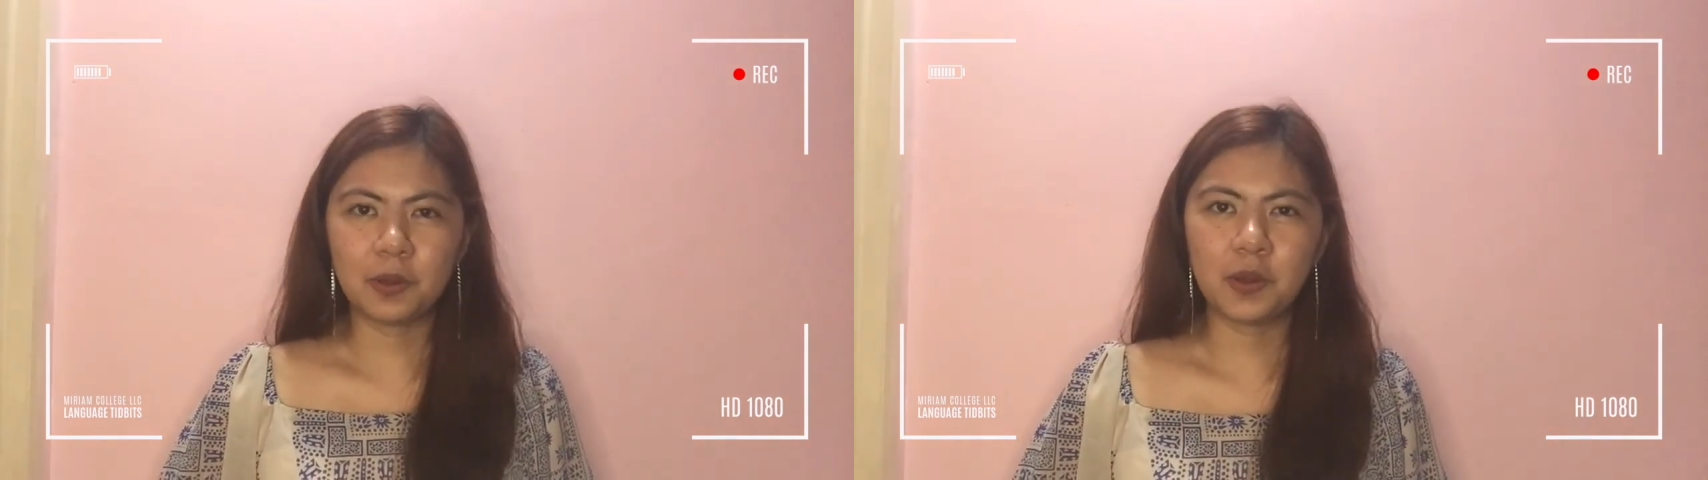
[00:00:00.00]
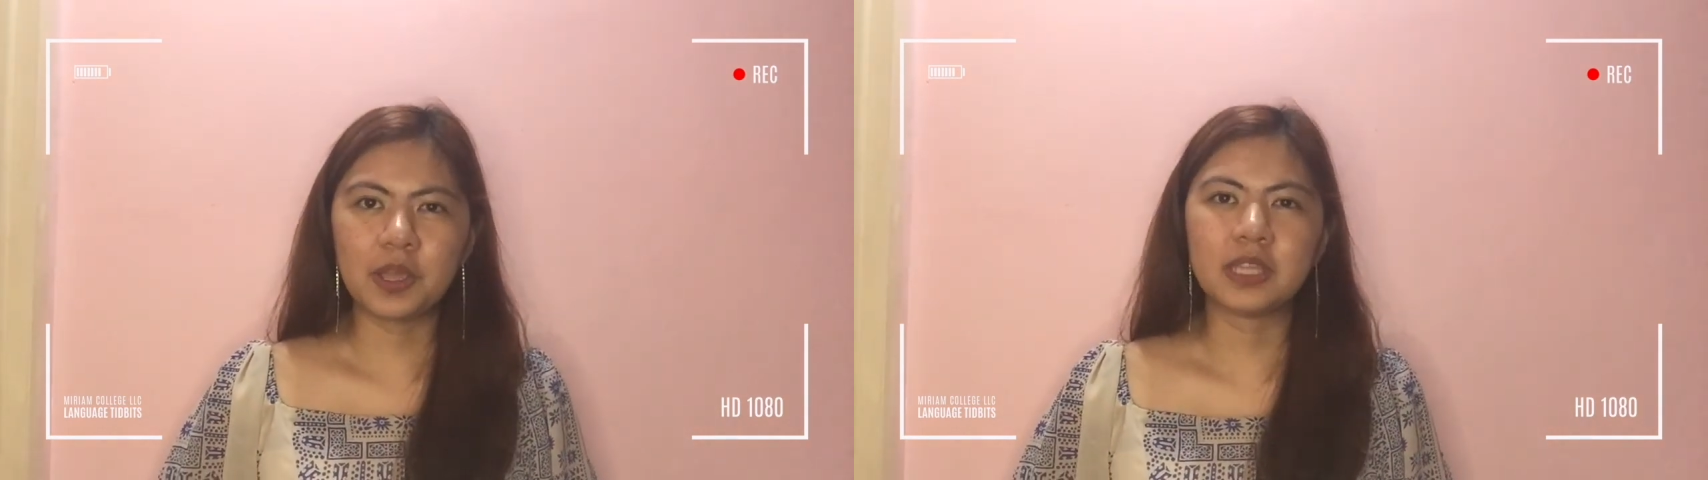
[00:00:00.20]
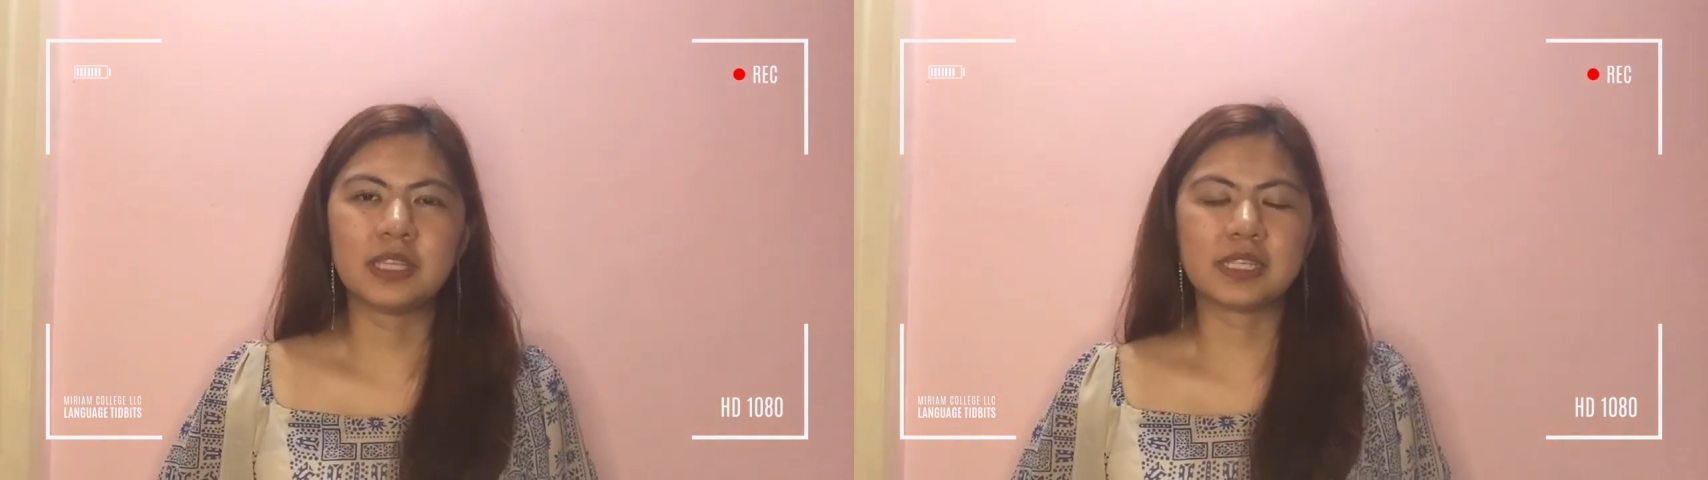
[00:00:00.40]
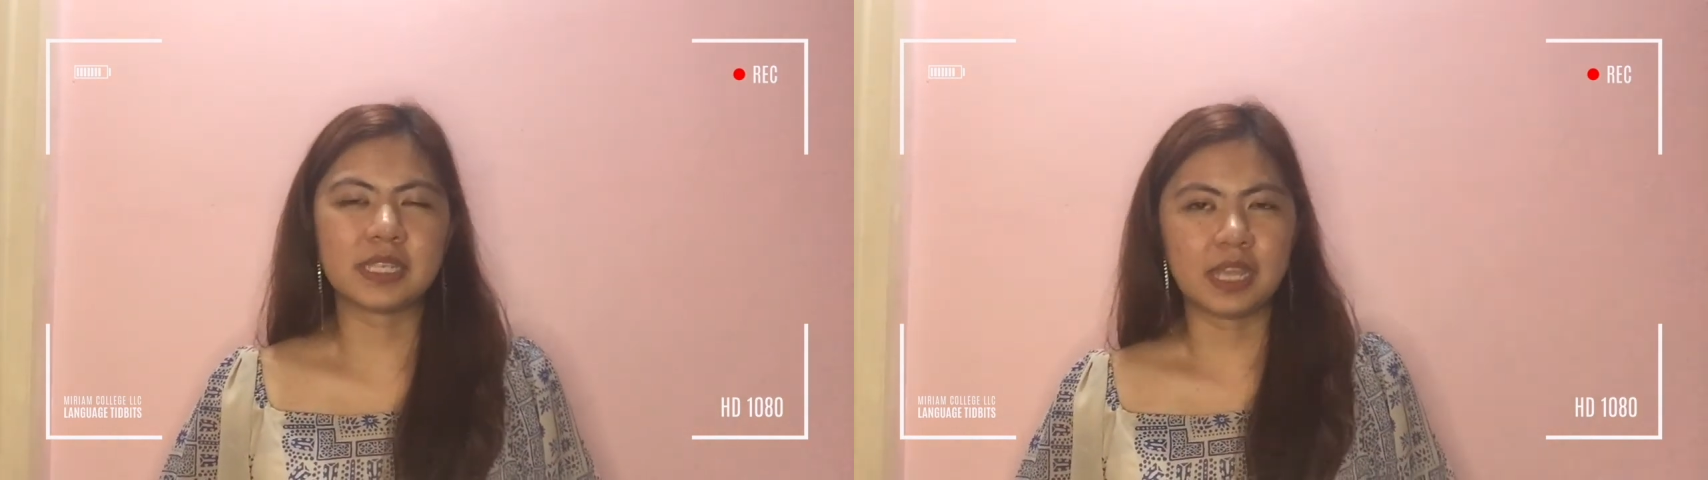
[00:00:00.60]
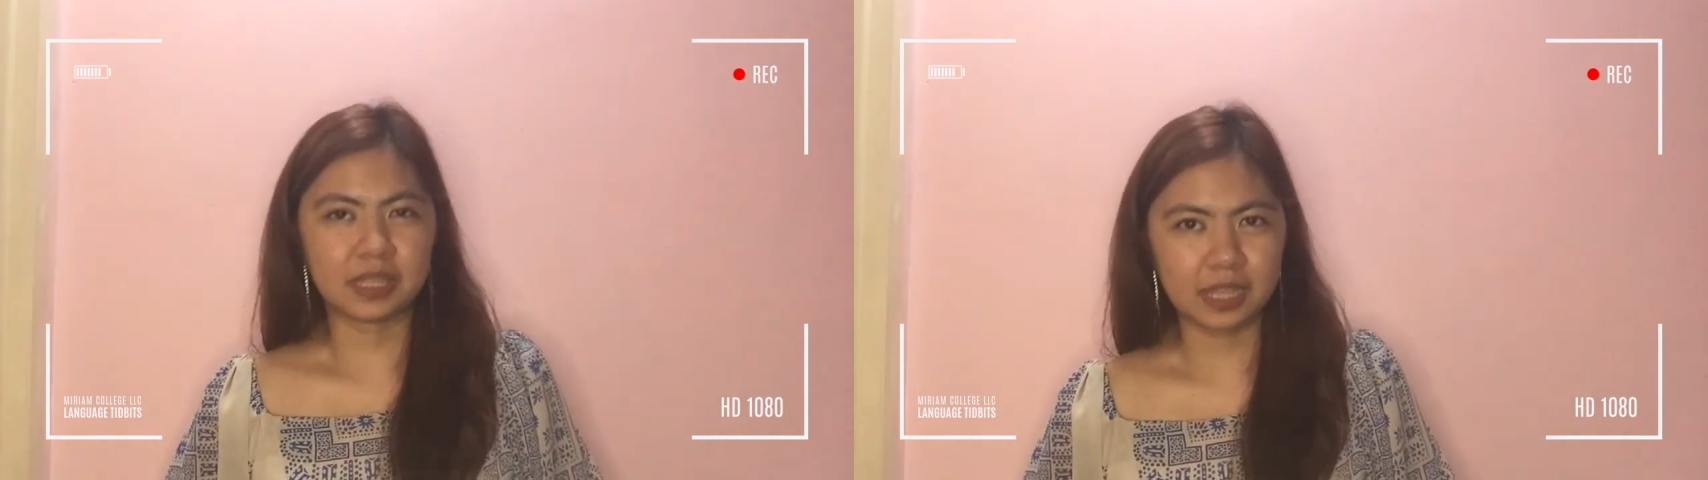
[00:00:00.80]
wo in the
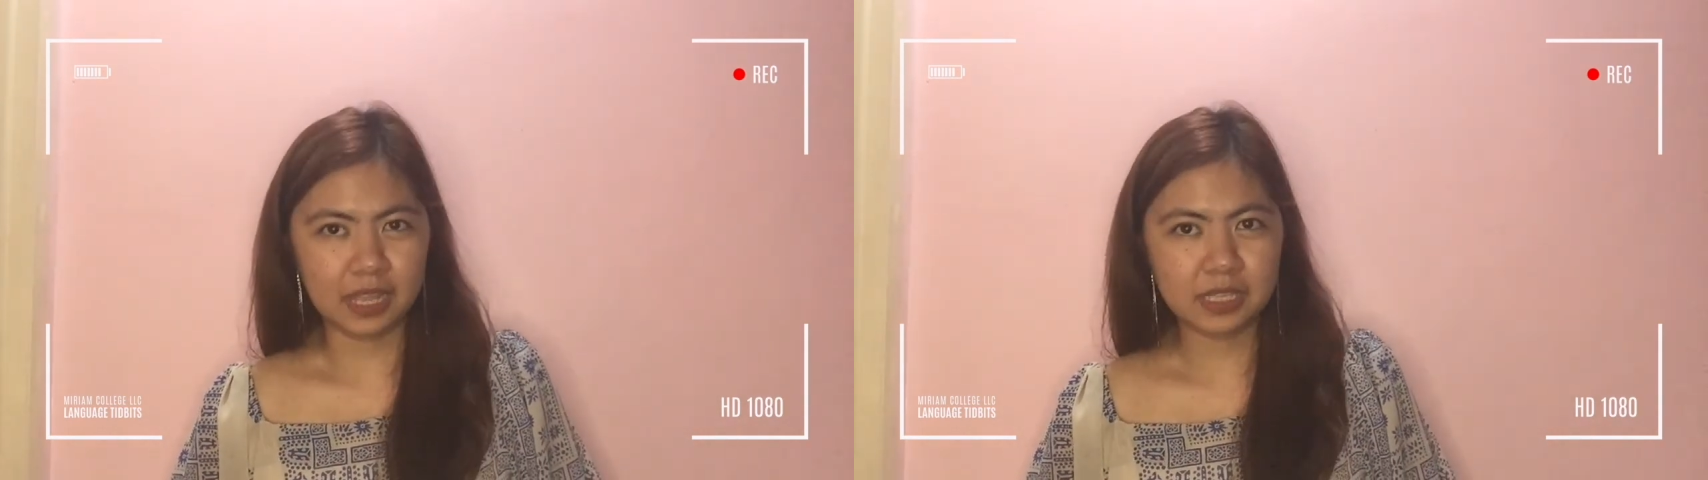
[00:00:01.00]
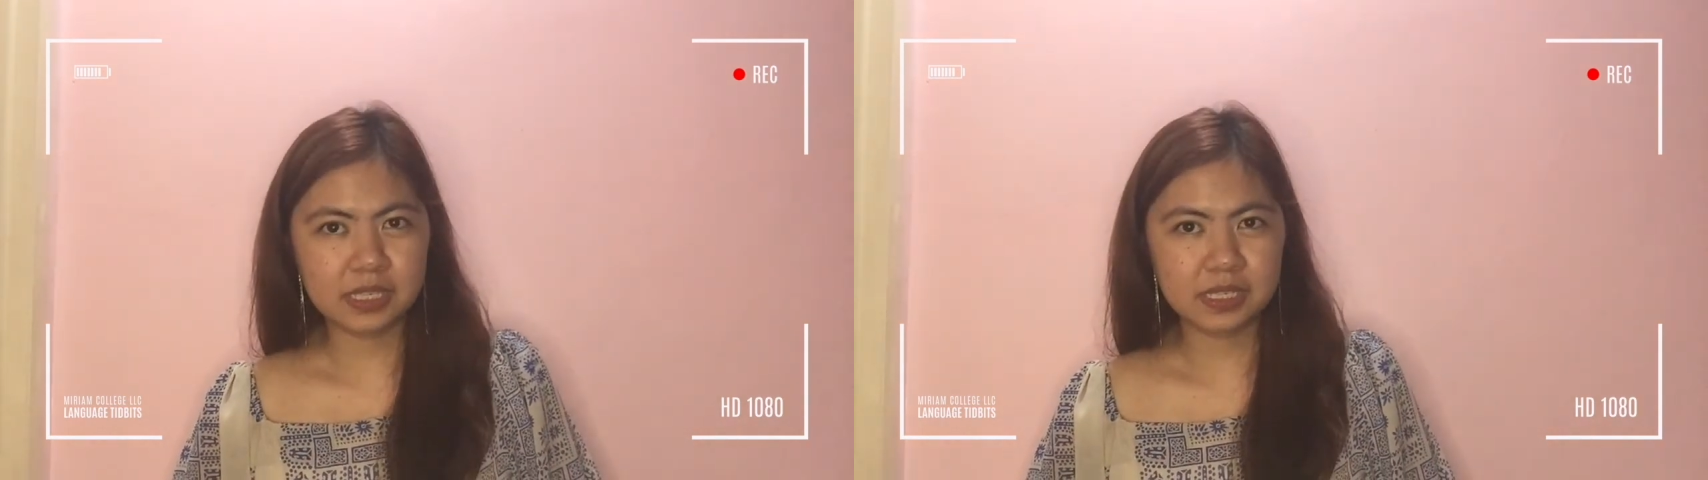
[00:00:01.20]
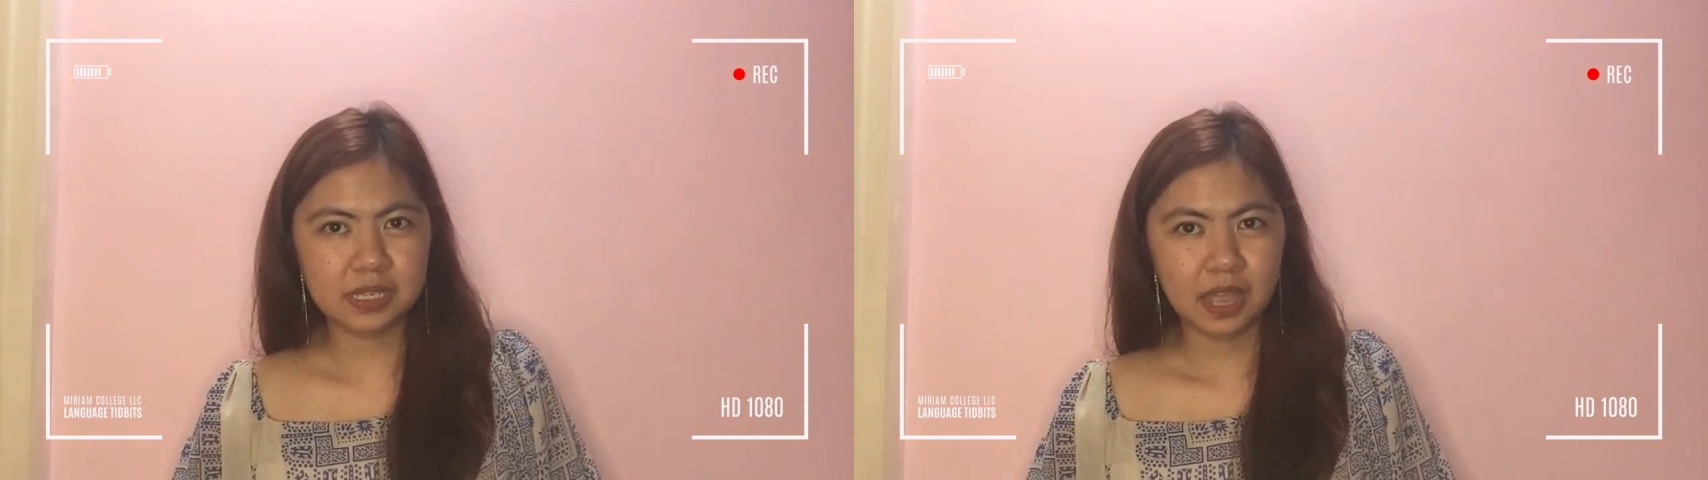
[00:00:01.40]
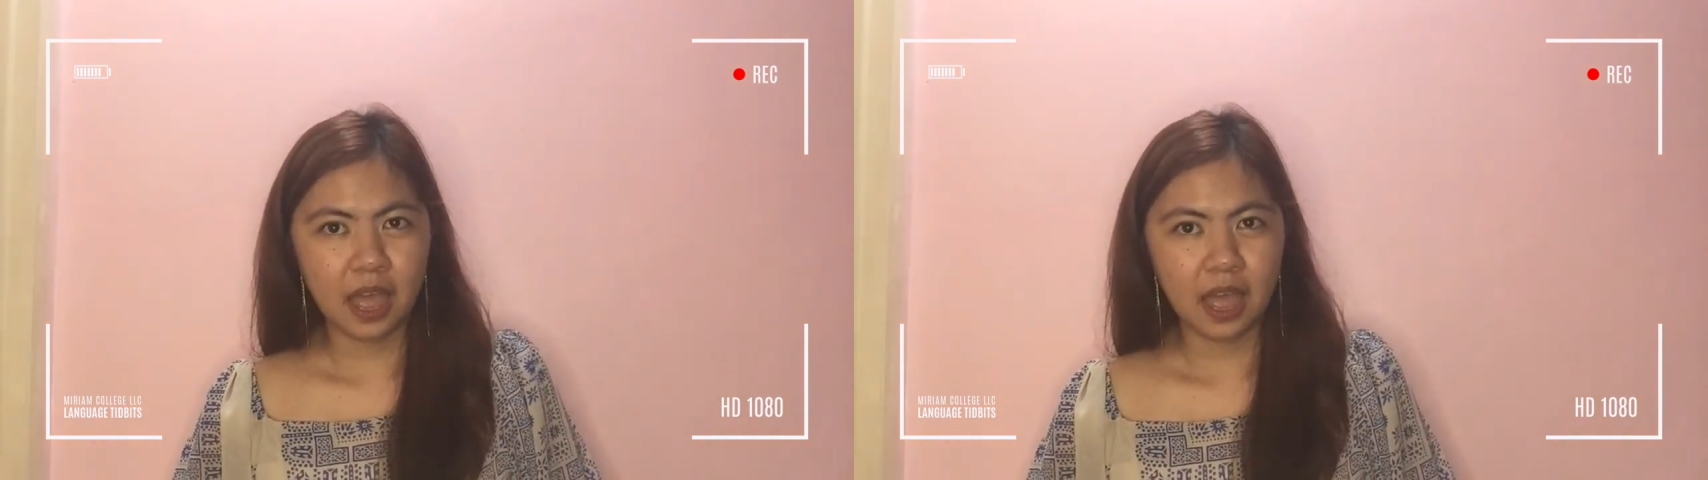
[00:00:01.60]
sentence.